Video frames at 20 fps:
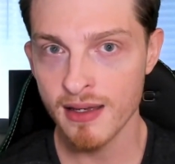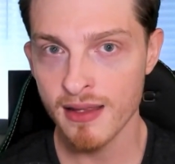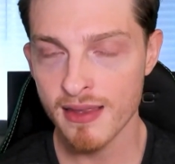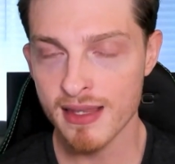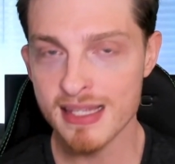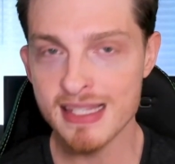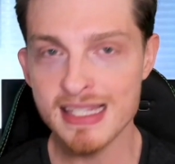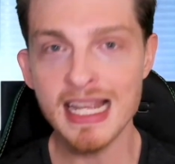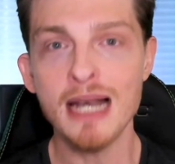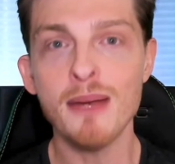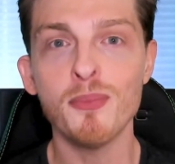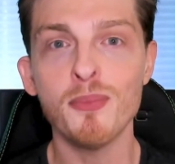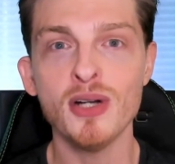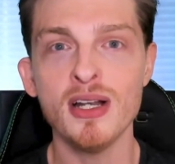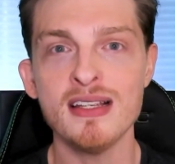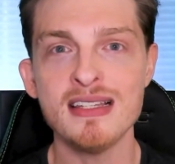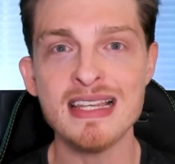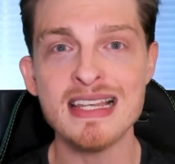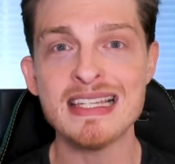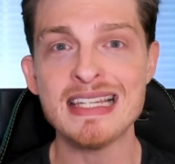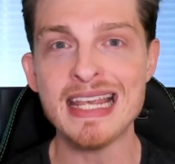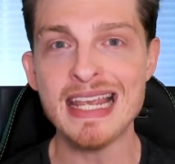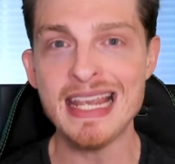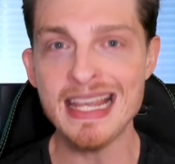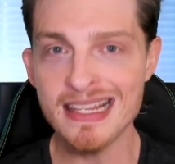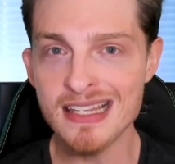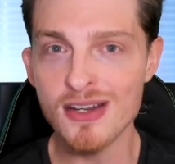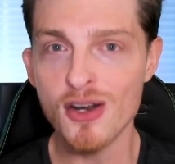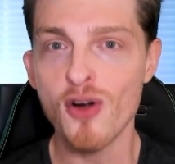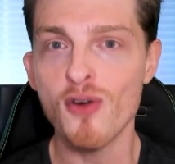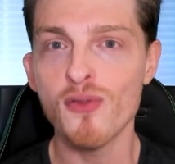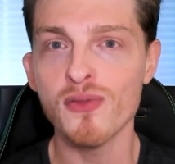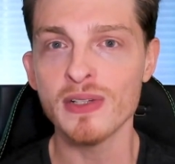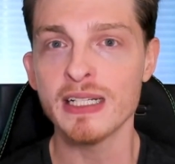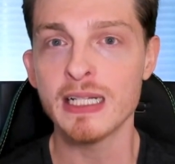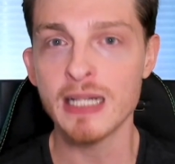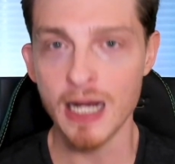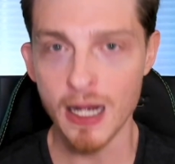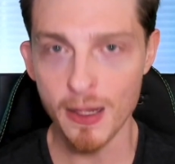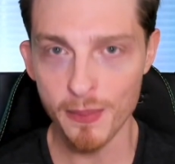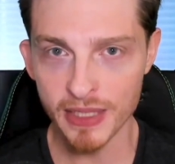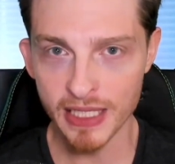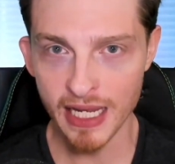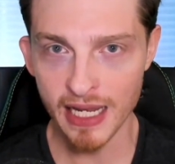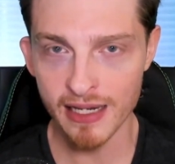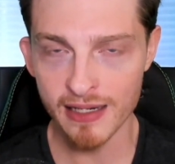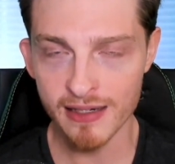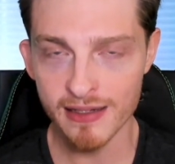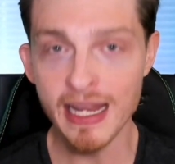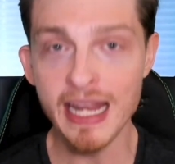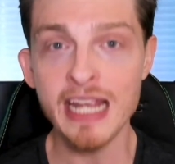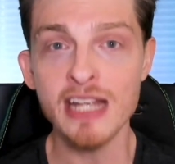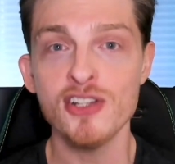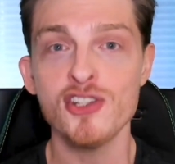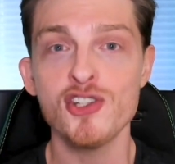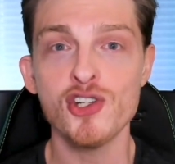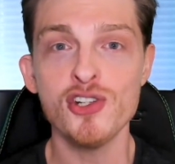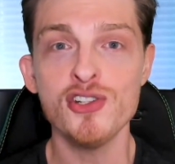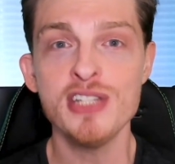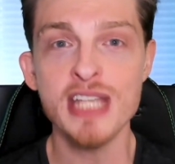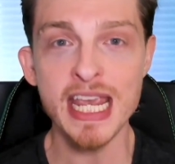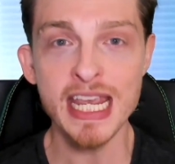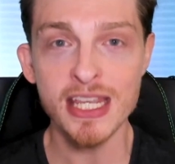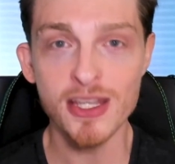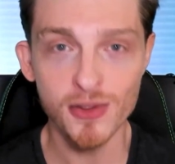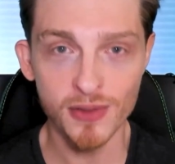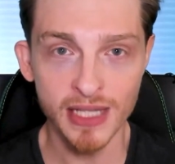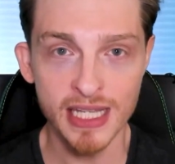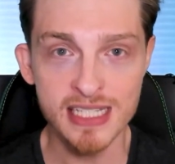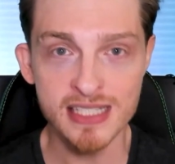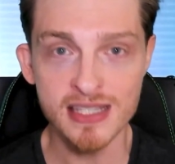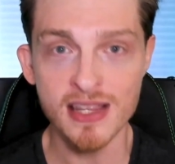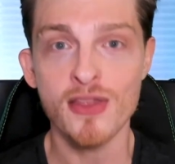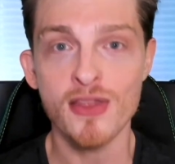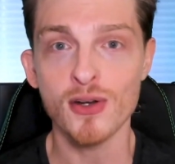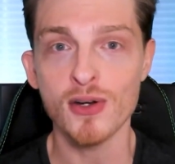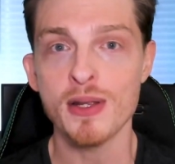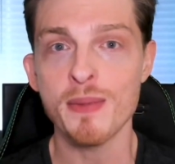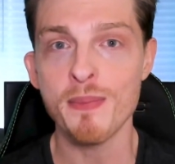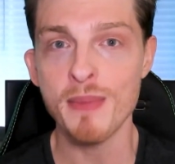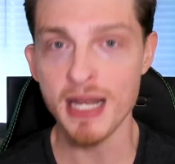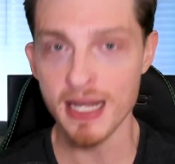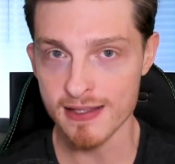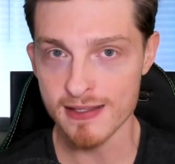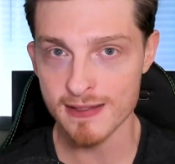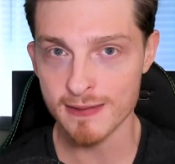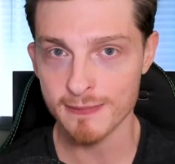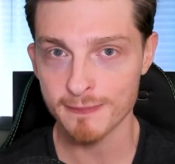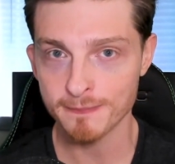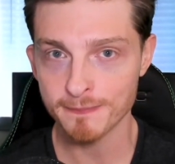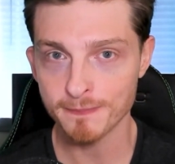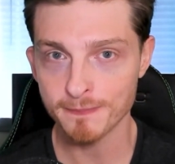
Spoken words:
the setup process isn't overly complicated and should take you less than 30 minutes.